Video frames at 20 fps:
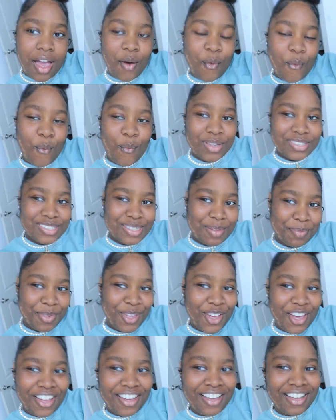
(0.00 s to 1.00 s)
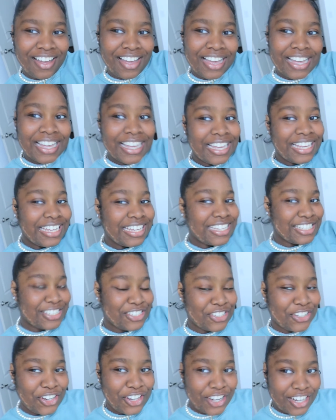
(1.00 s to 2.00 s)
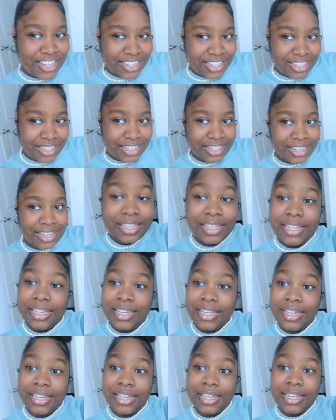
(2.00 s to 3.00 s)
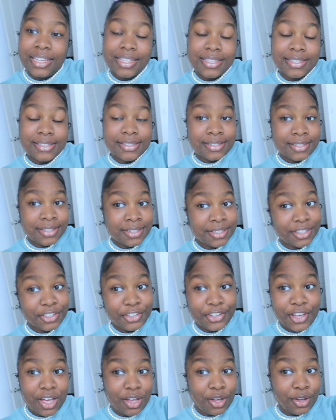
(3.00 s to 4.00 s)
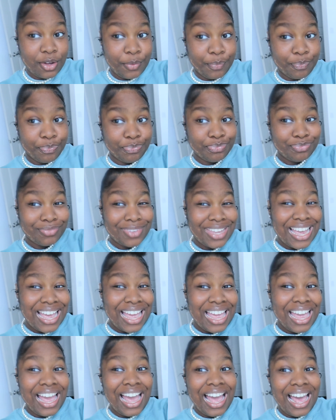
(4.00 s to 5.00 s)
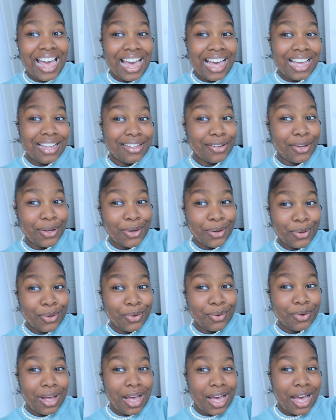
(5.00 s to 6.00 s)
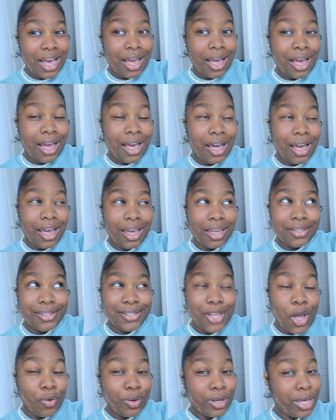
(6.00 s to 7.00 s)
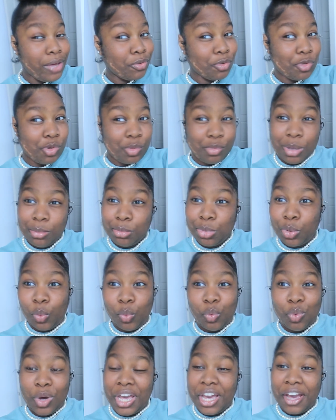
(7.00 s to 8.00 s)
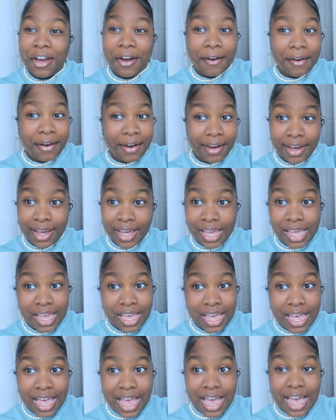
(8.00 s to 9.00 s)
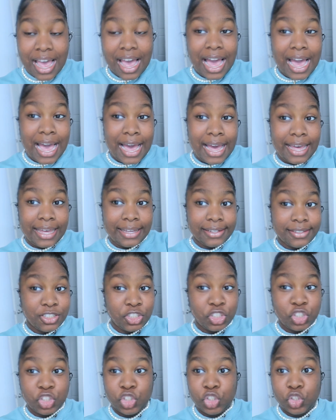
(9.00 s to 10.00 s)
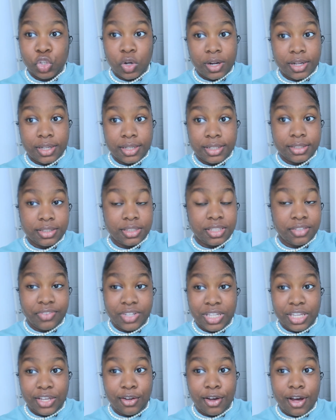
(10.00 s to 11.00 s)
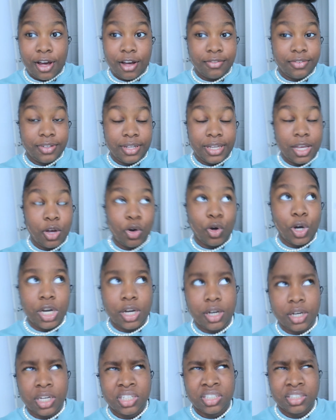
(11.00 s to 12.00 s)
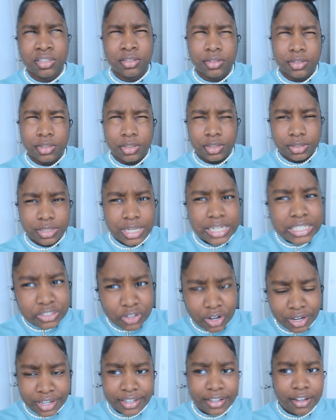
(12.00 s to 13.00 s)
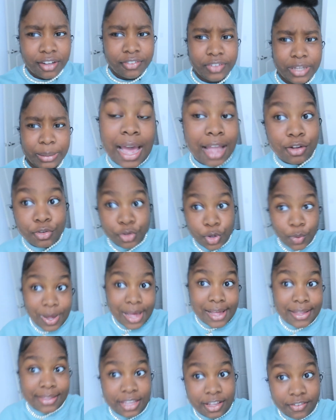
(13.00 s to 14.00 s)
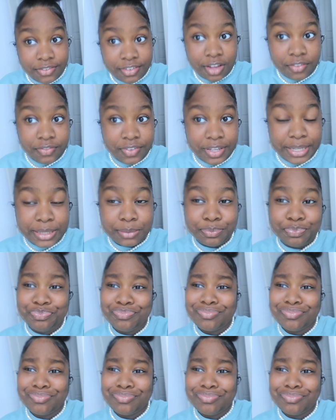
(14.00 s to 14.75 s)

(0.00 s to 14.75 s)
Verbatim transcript: What's up, y'all? It's your girl Key, and y'all, I know I don't even remember where I started the video off it or not started off at, I don't know where I left off at,